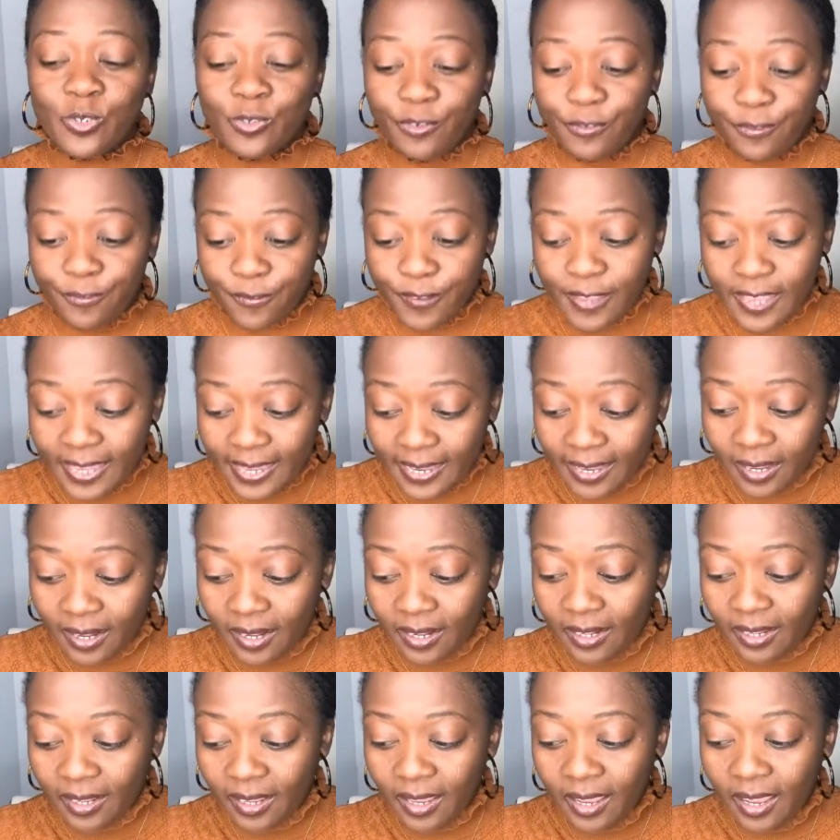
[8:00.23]
to
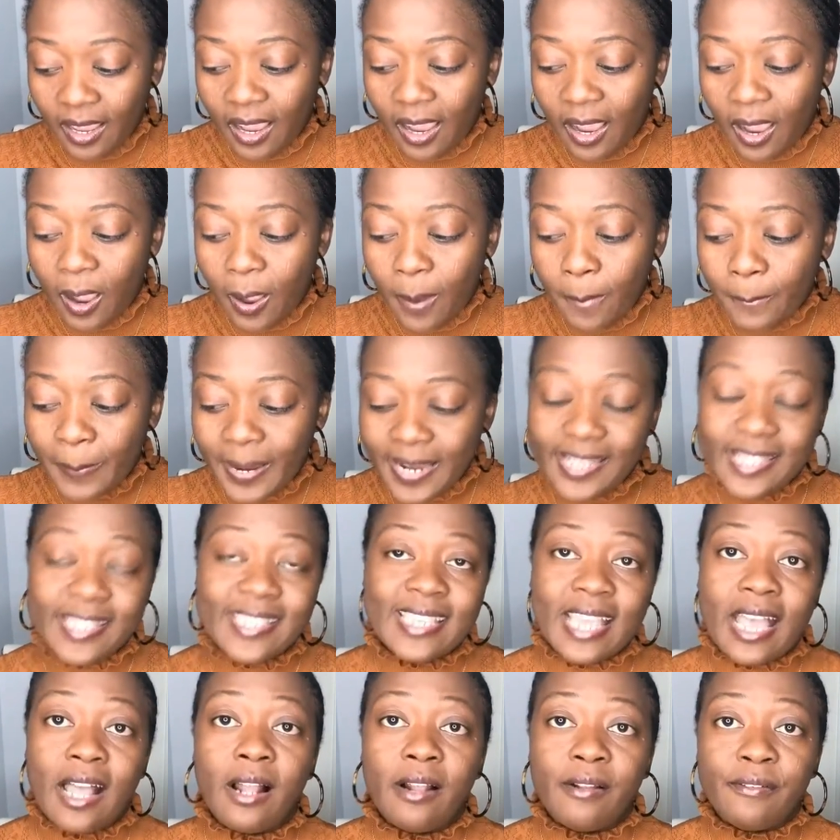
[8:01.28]
feel
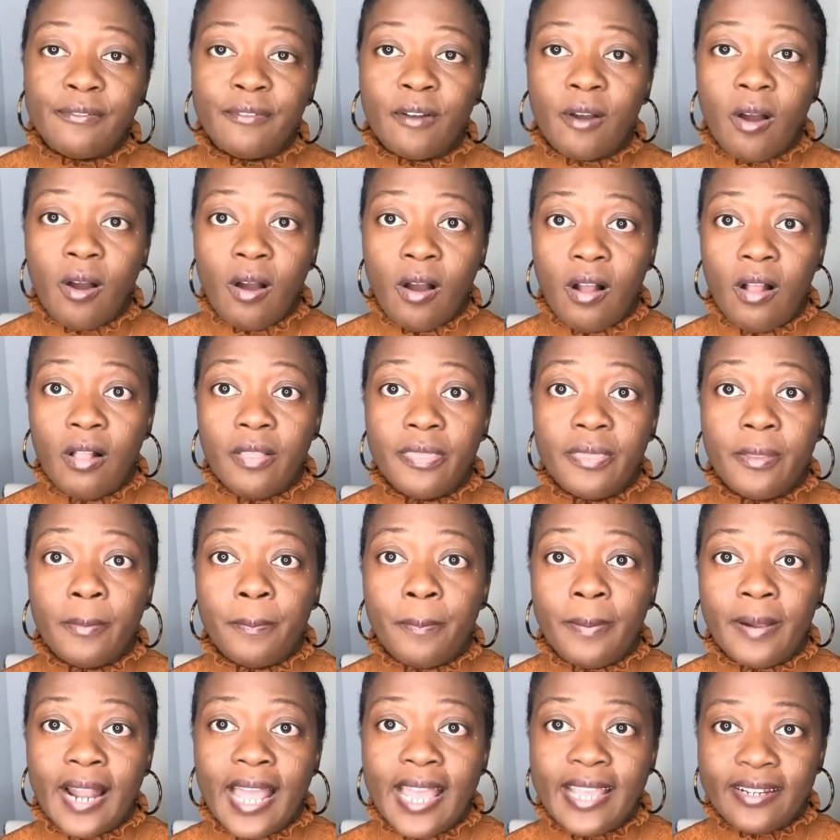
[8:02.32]
myself on the
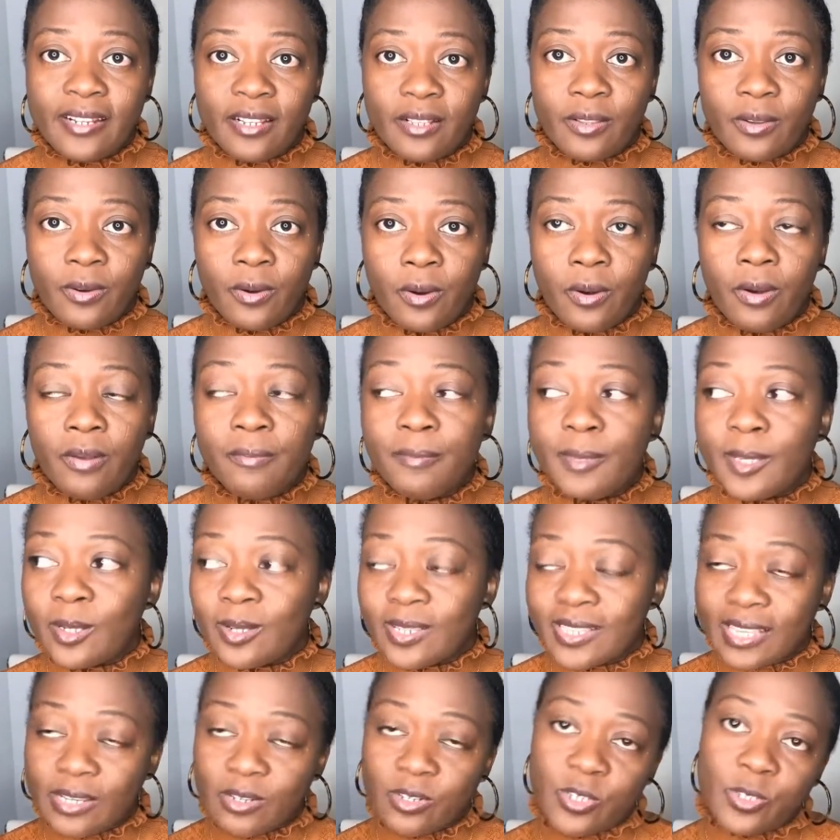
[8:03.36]
planet Earth,
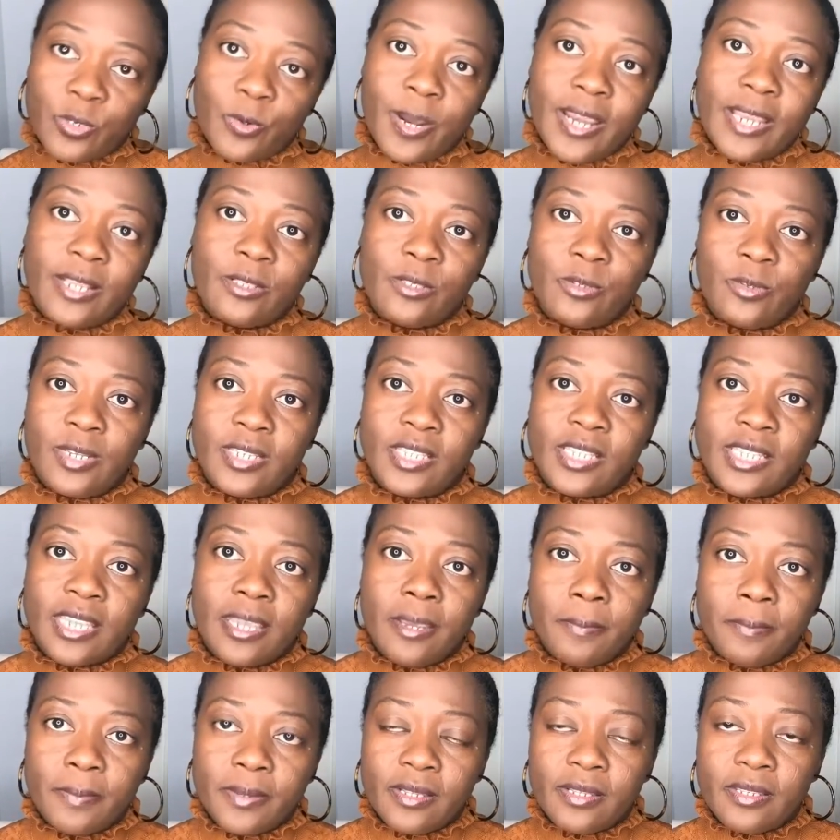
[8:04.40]
because I was trying to
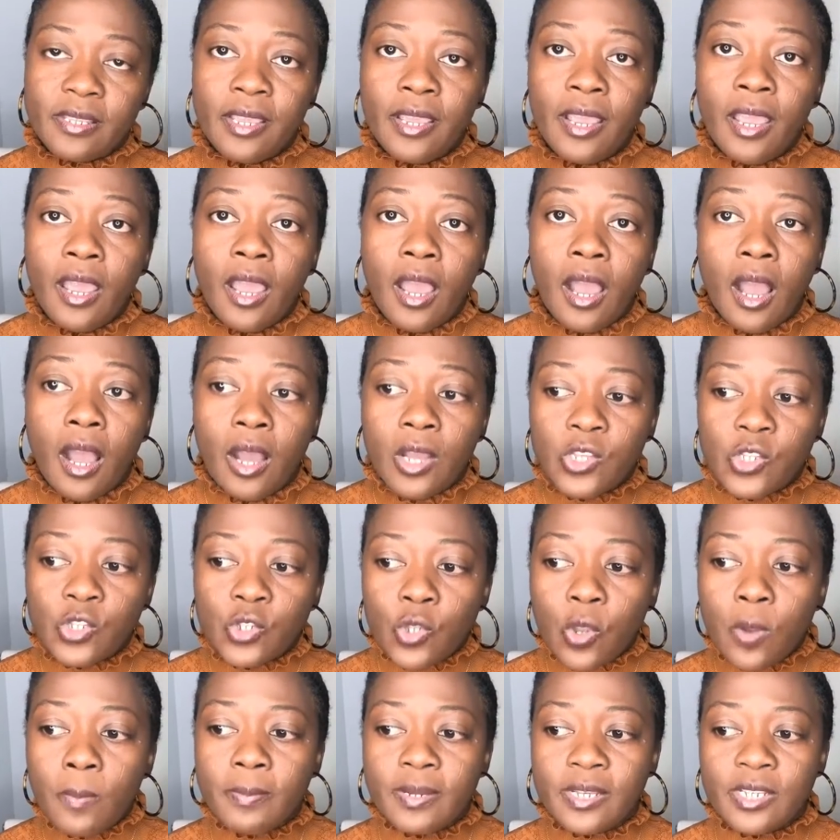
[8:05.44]
escape it
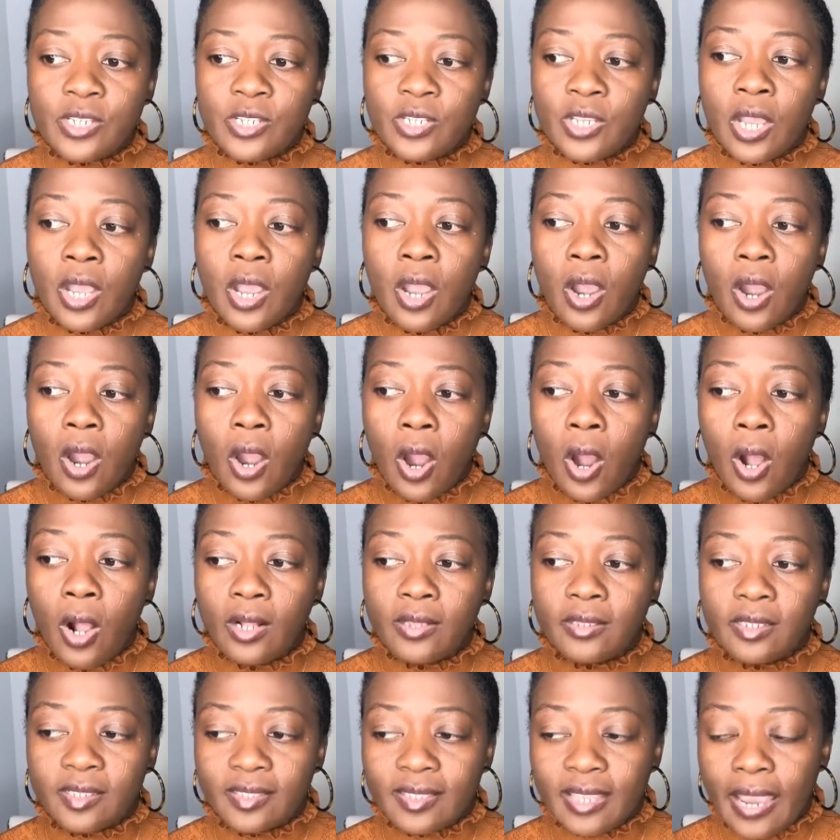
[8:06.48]
so much
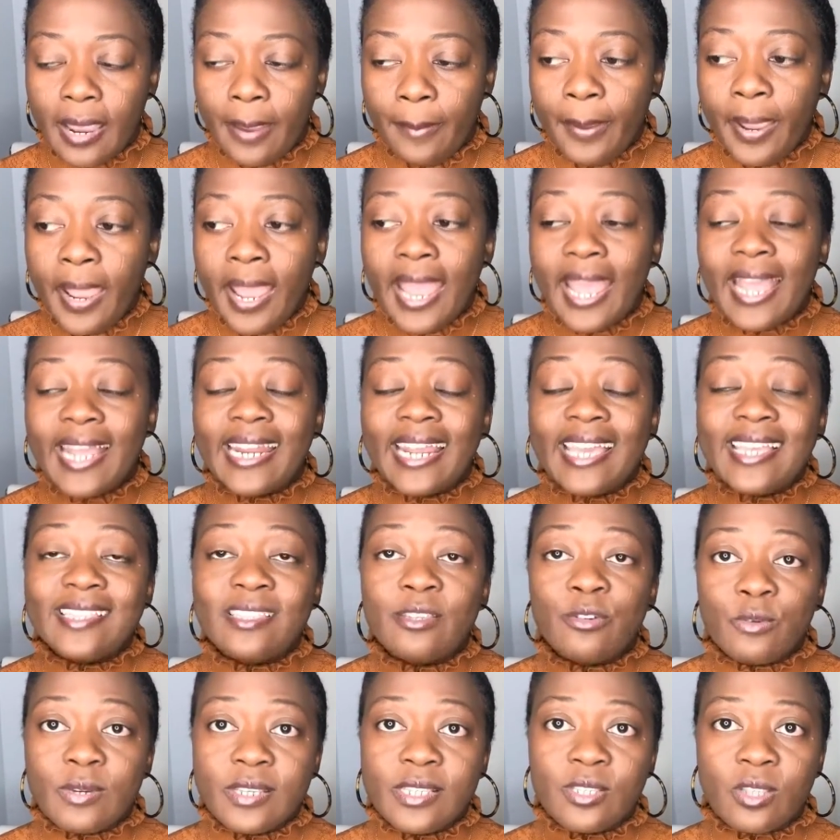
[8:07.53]
all the time. And as
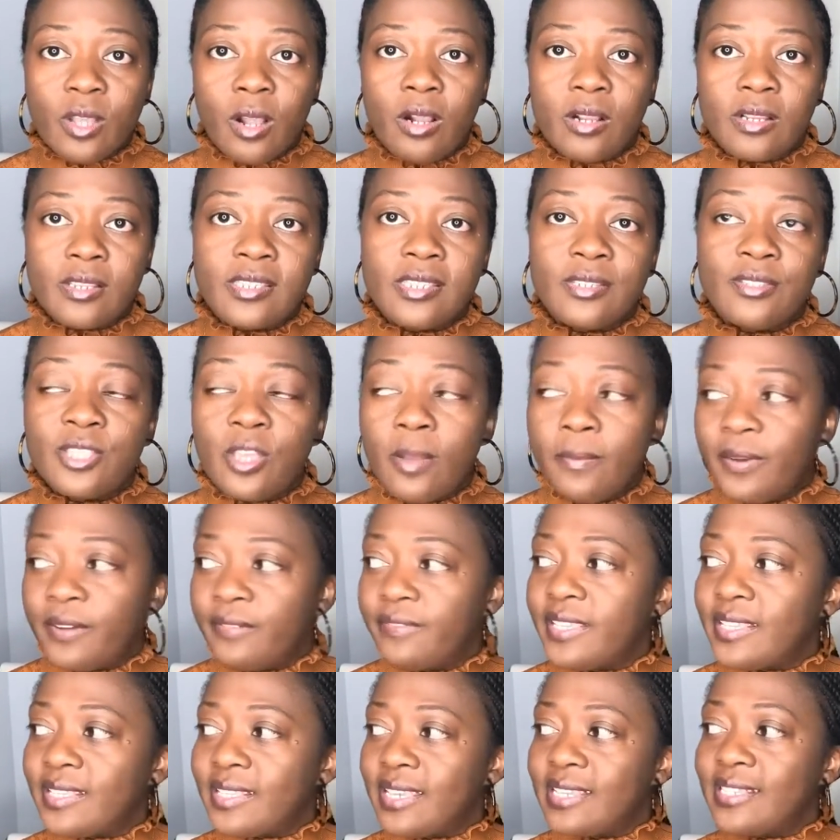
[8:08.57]
a result, so some
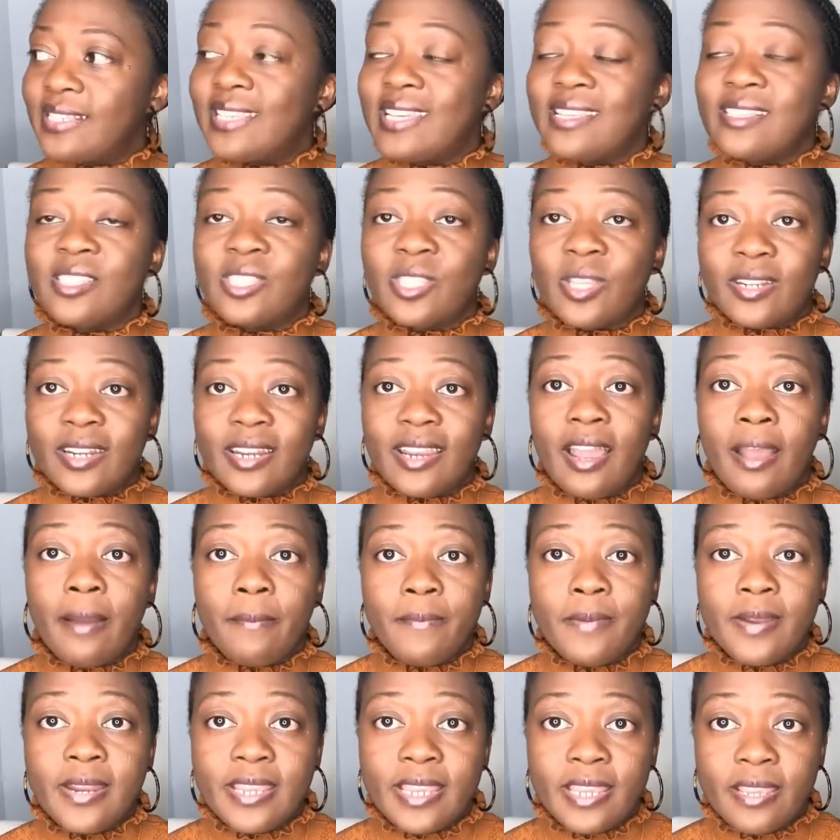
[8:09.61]
of the things that started
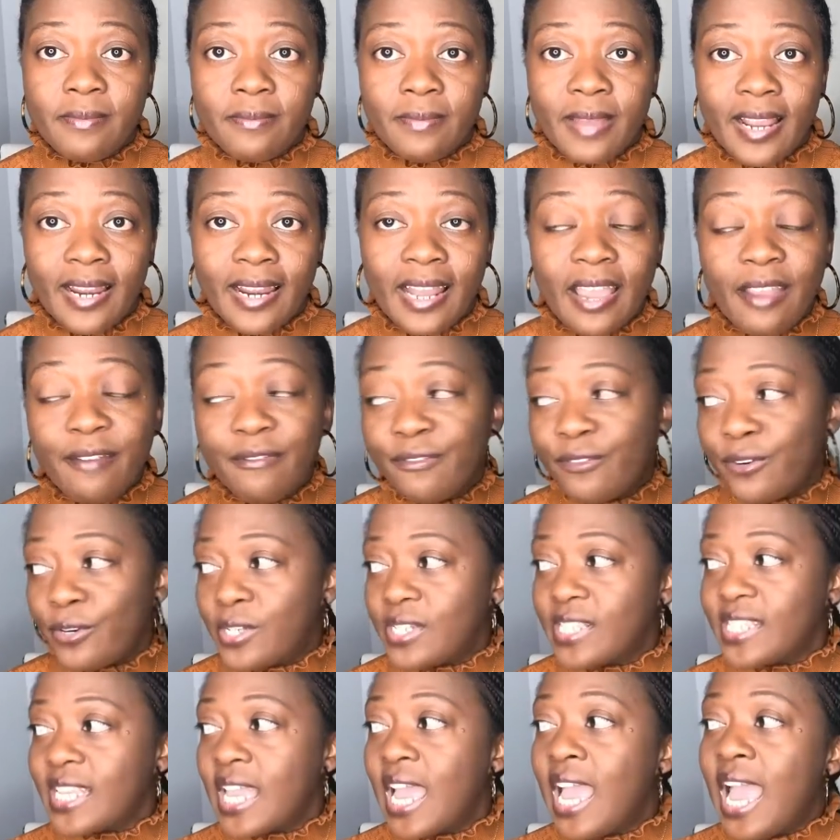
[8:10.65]
happening in my life
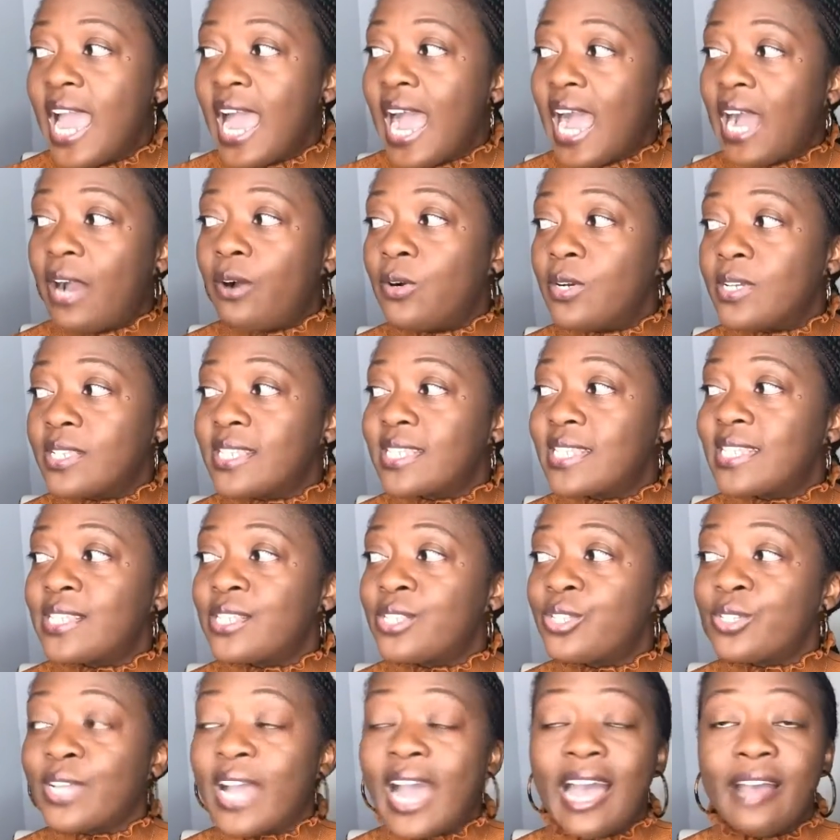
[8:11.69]
was I
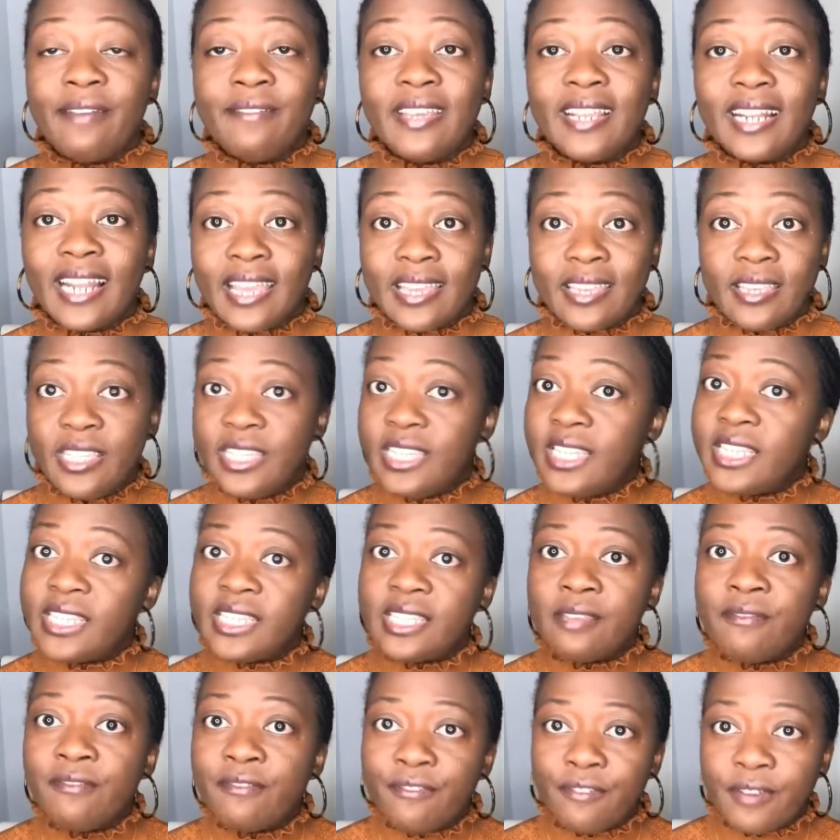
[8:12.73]
was having like
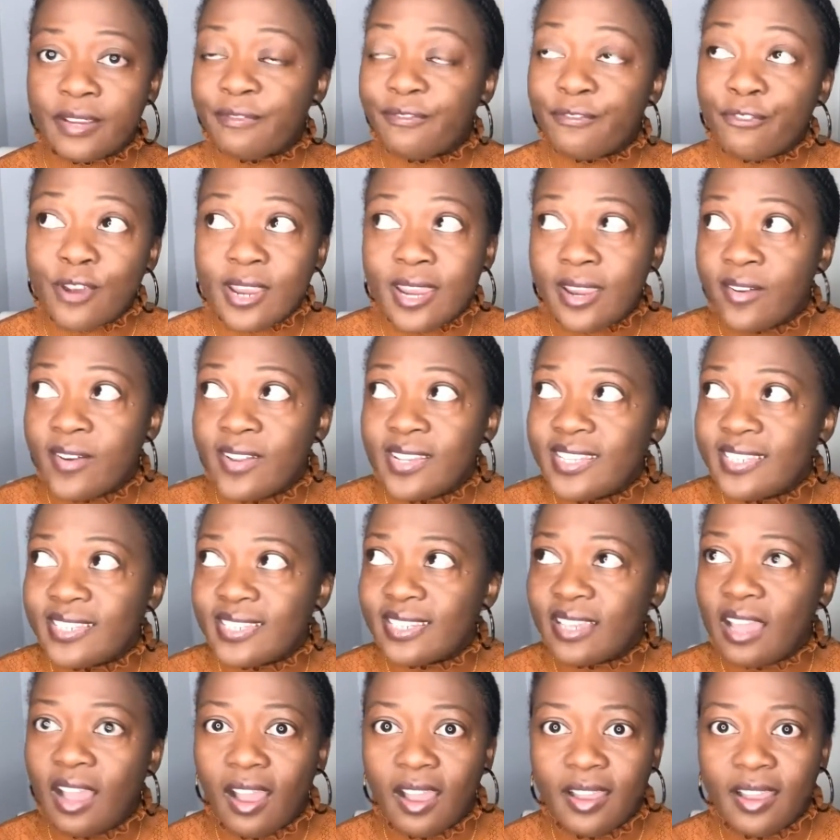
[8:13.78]
frequent